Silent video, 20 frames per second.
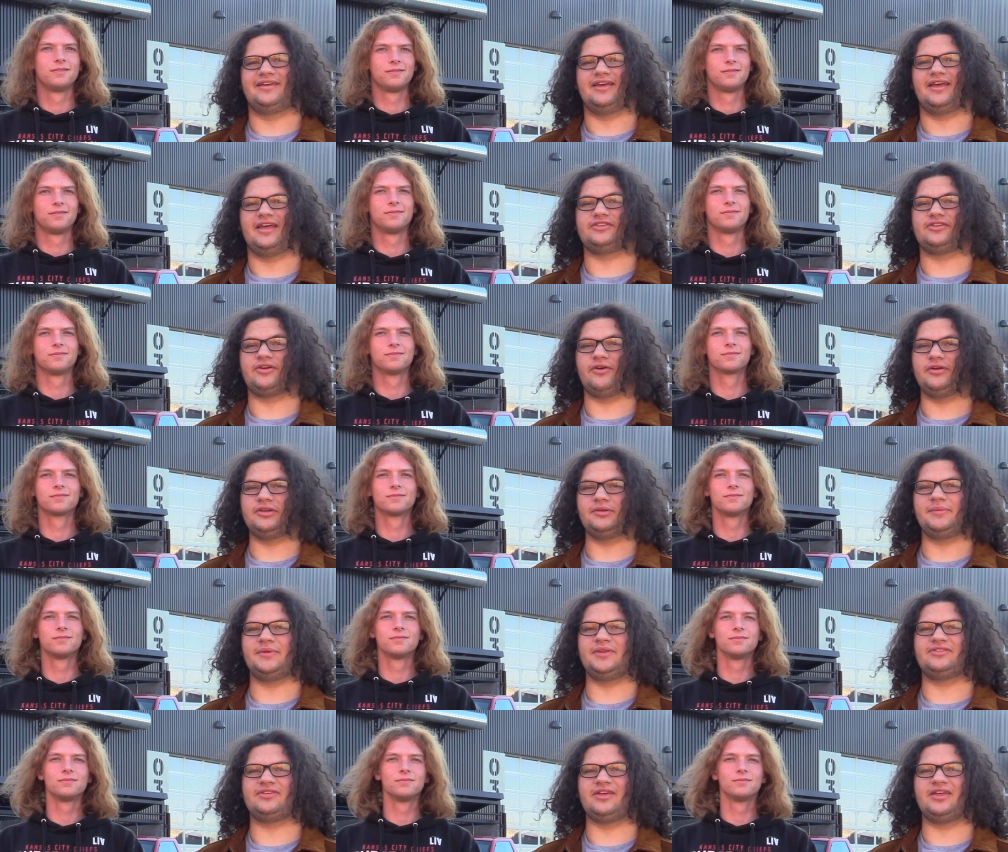Speaker 1: It's going to
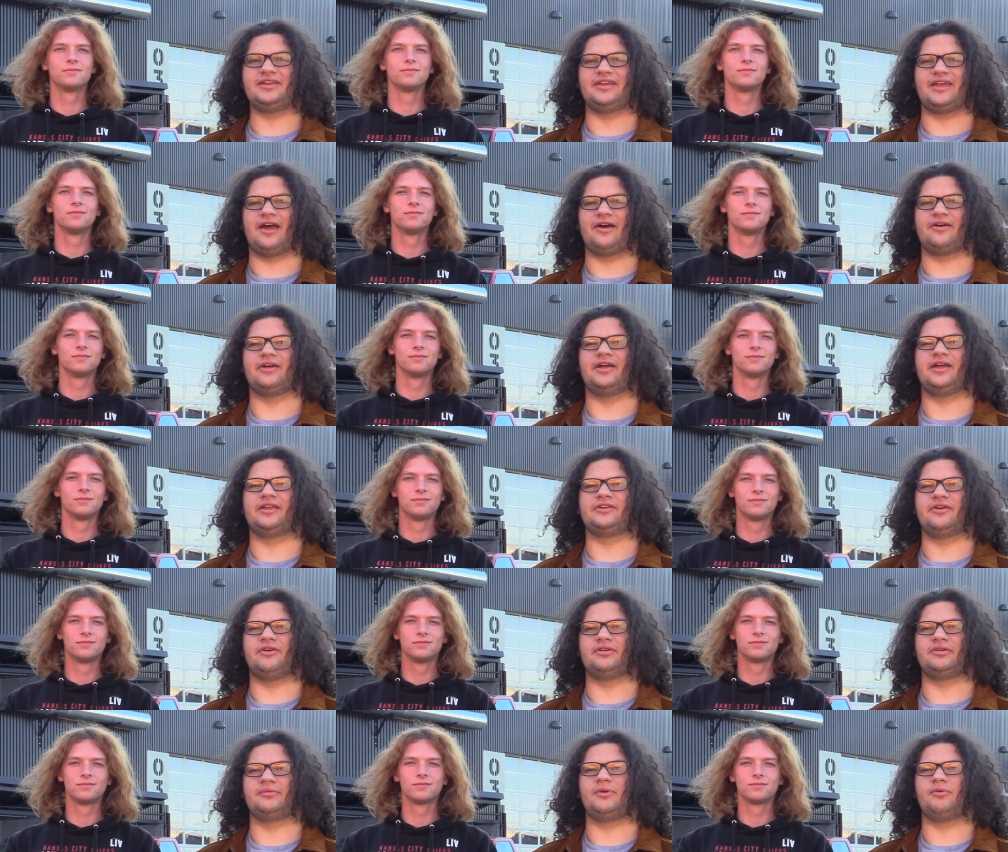be sunny out and
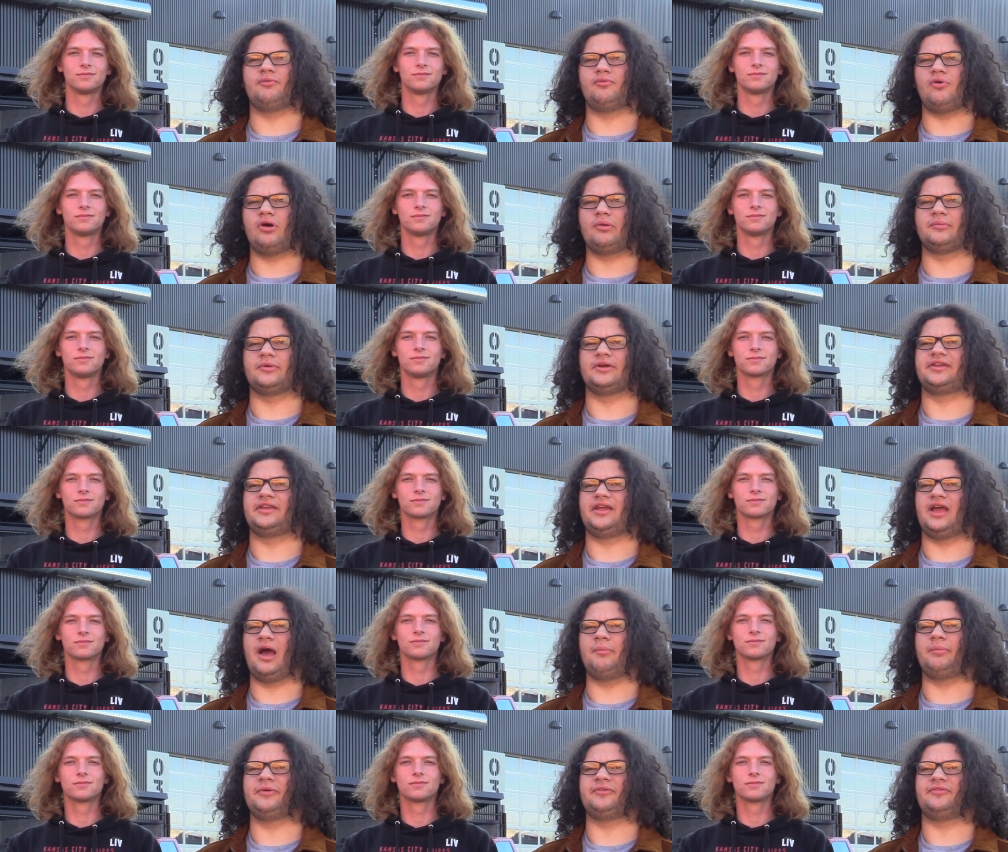going to be warmer in the
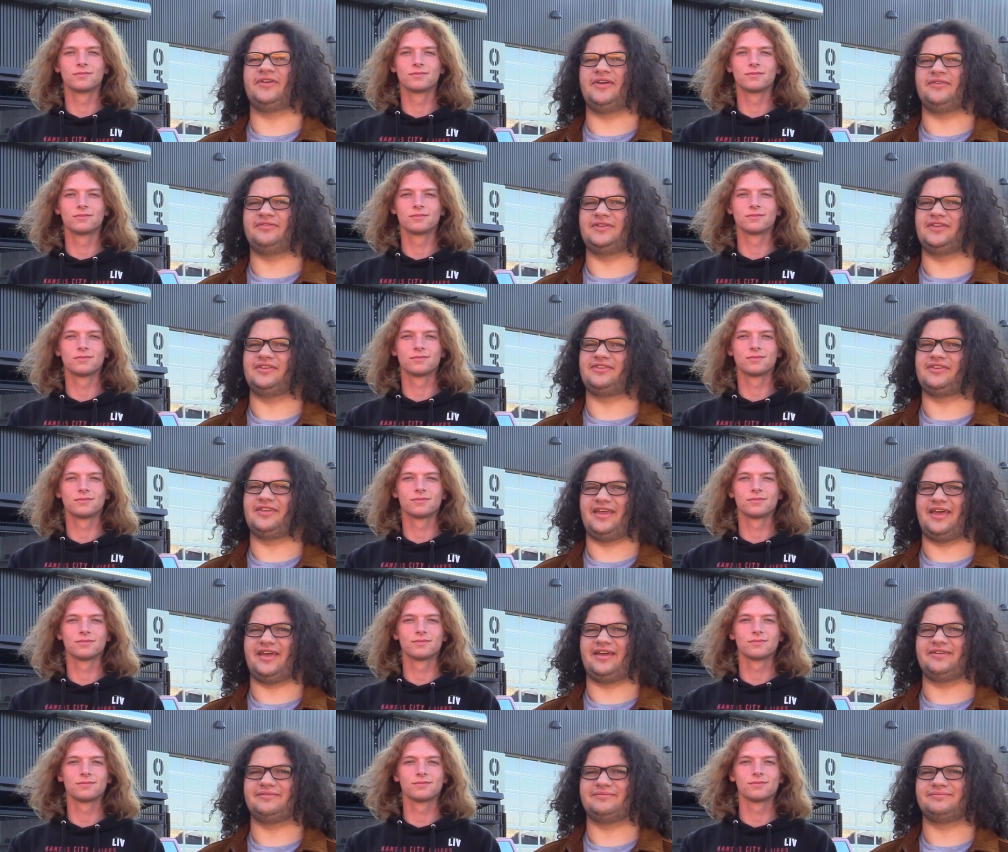upper 50s today.